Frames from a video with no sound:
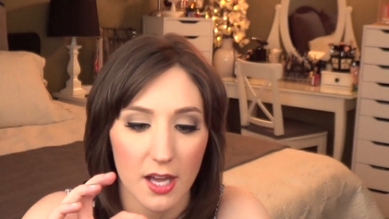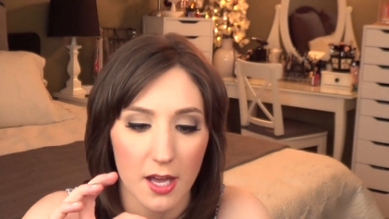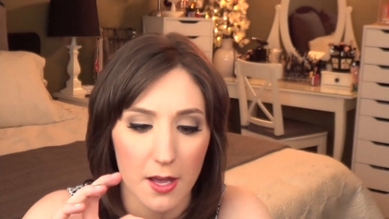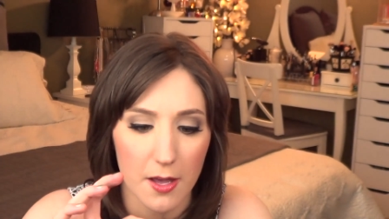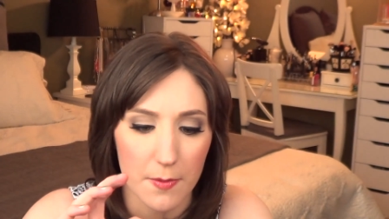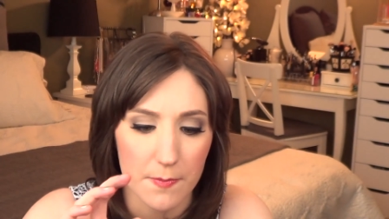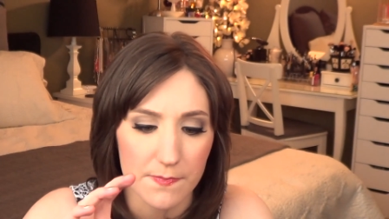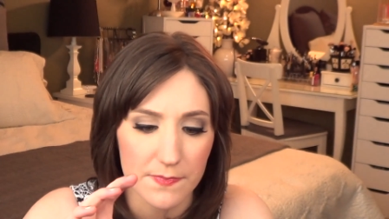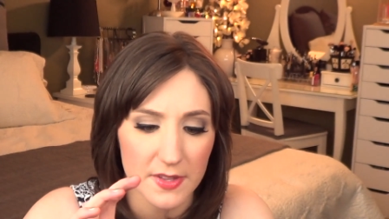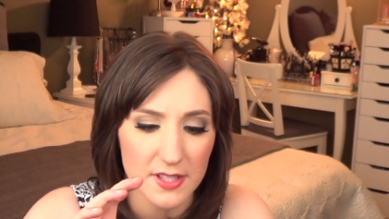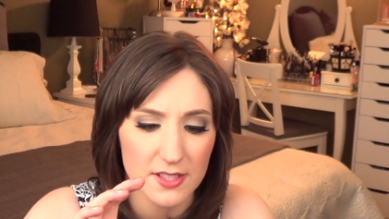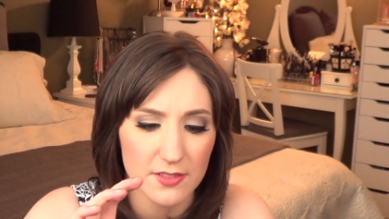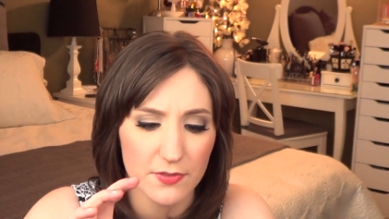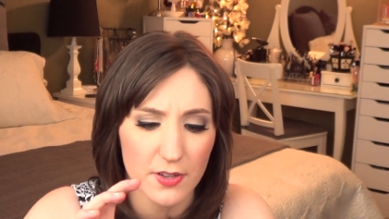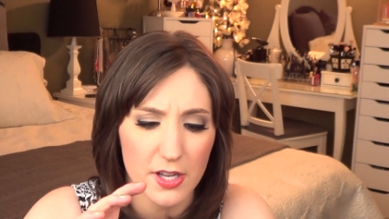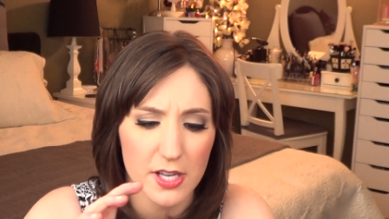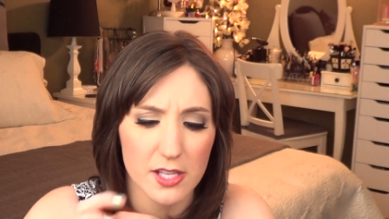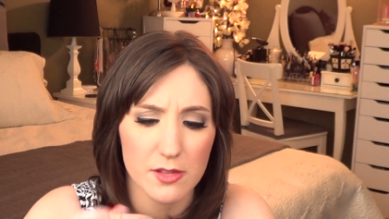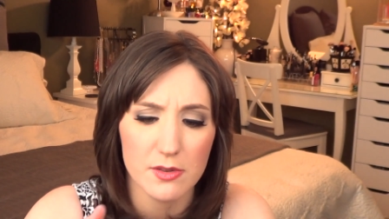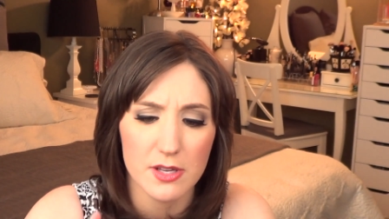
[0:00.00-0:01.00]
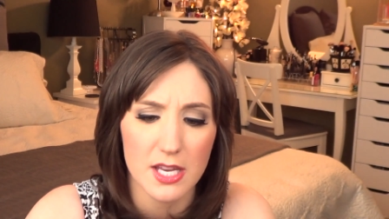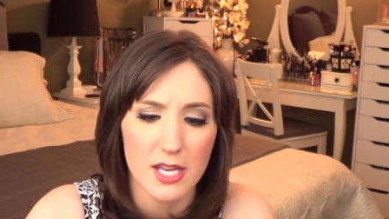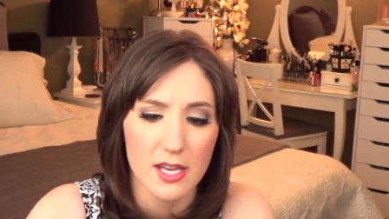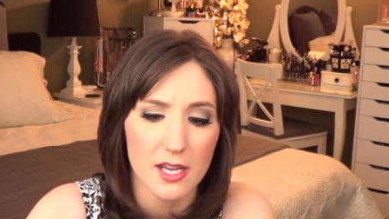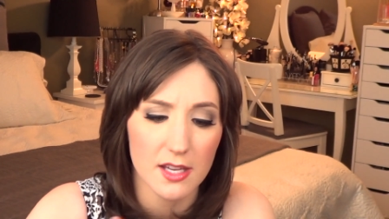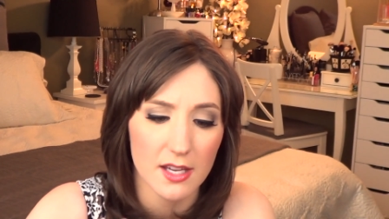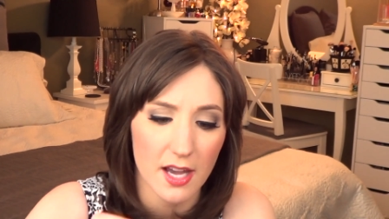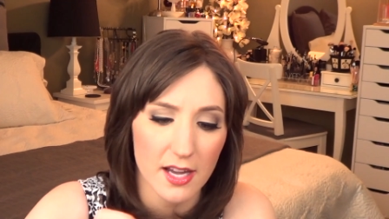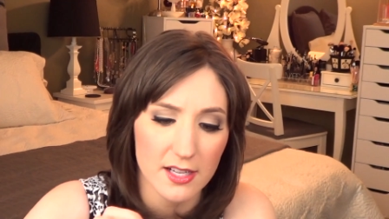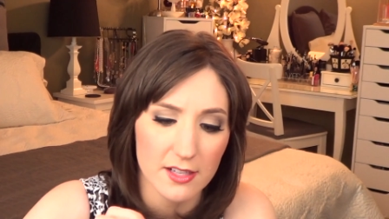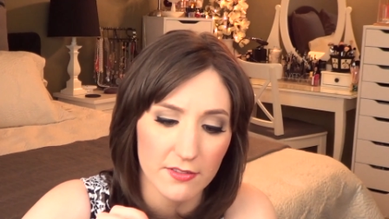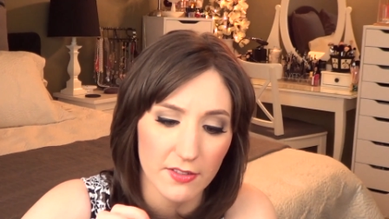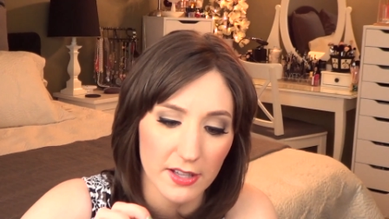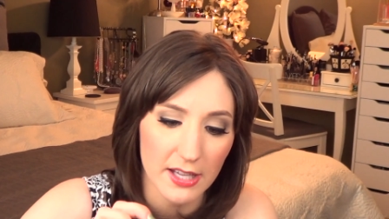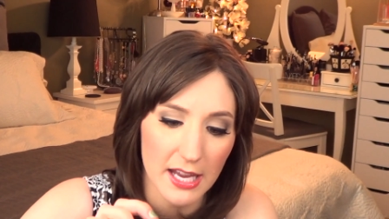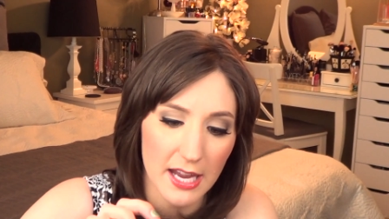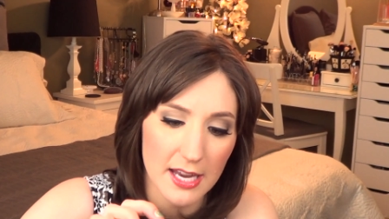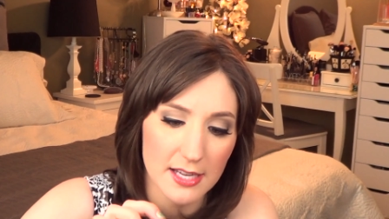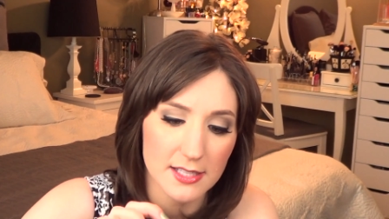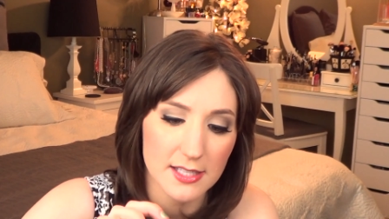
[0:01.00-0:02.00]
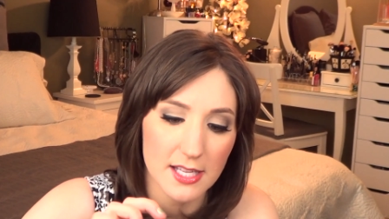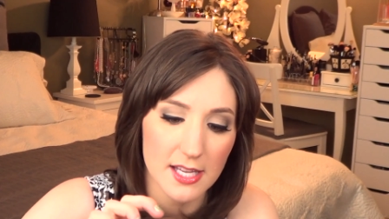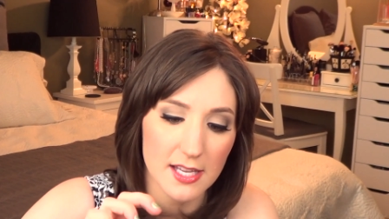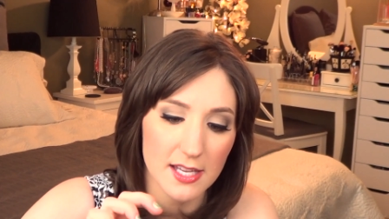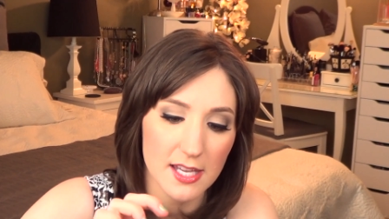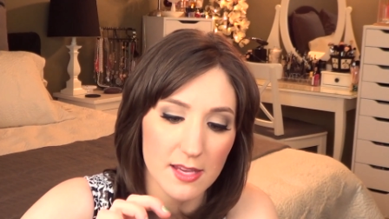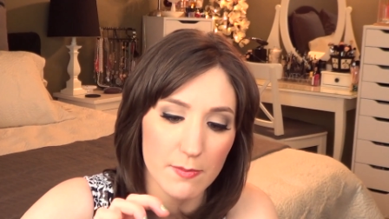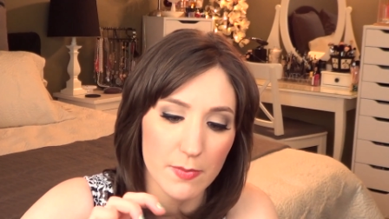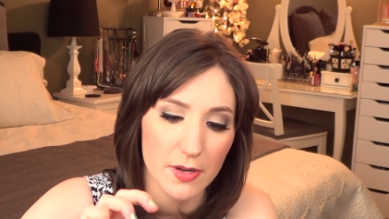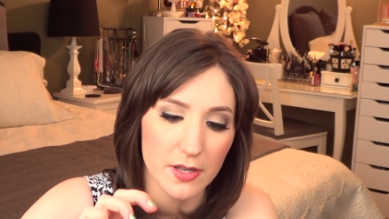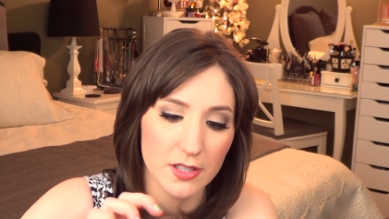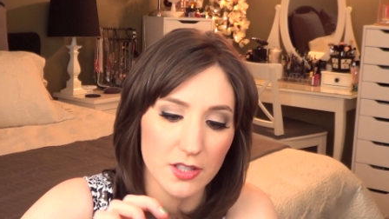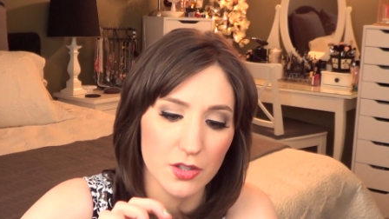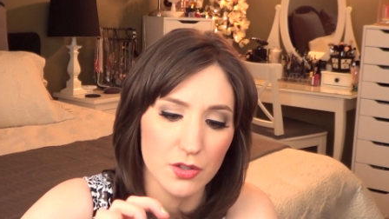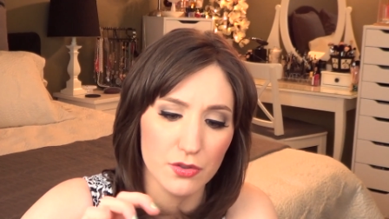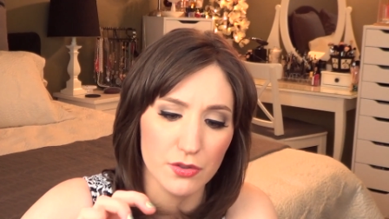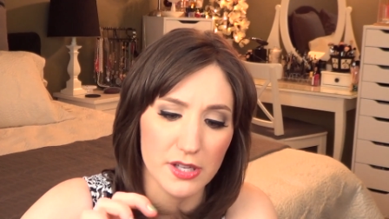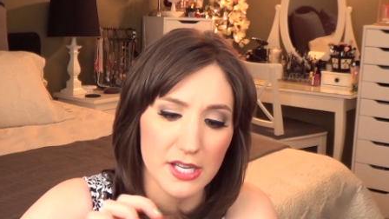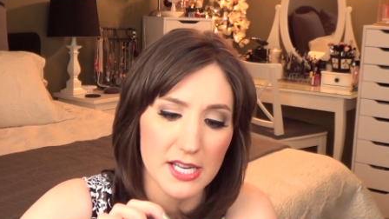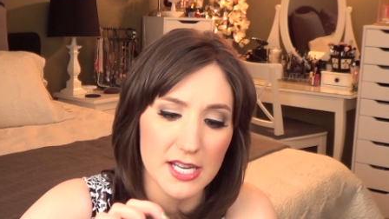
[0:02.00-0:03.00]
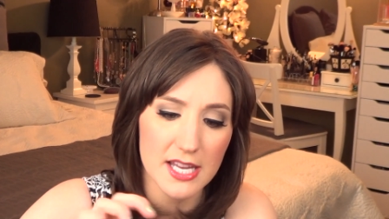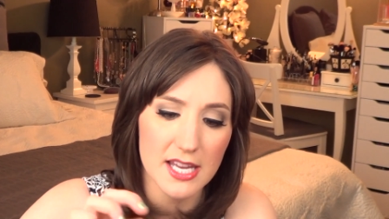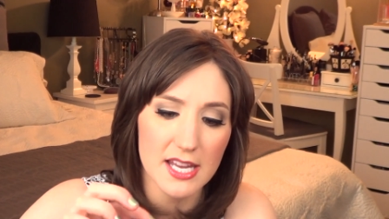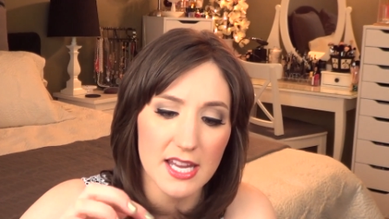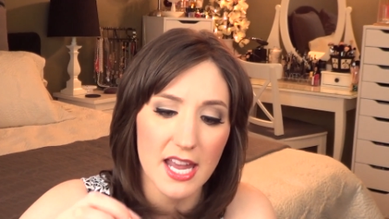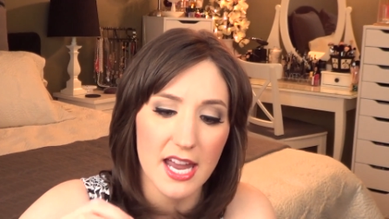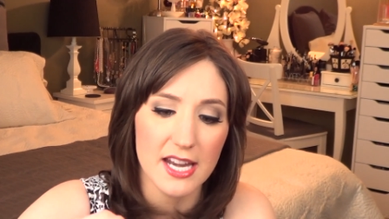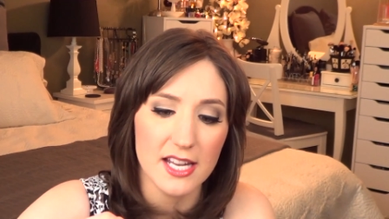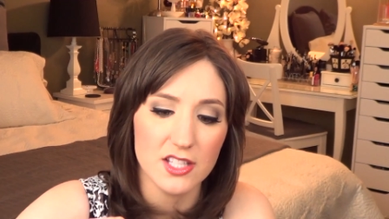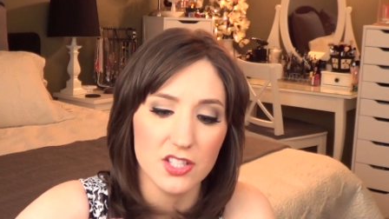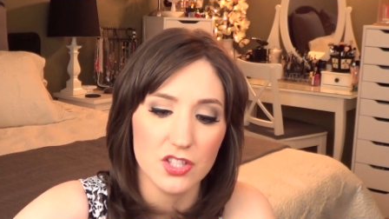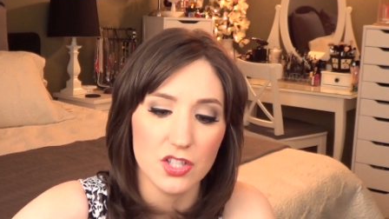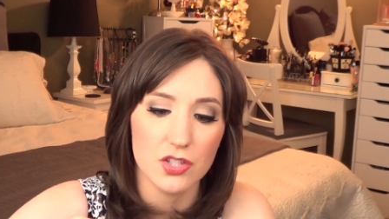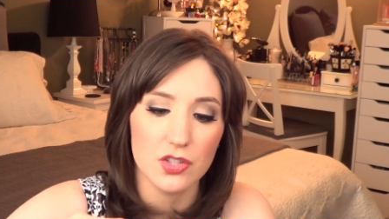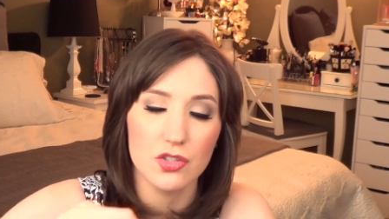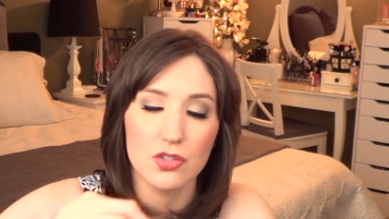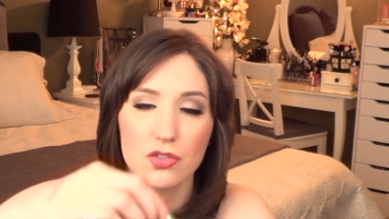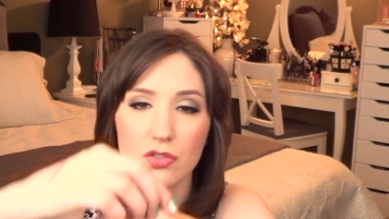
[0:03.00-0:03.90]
Um, it's very unique, kind of like antique but greeny, and it's just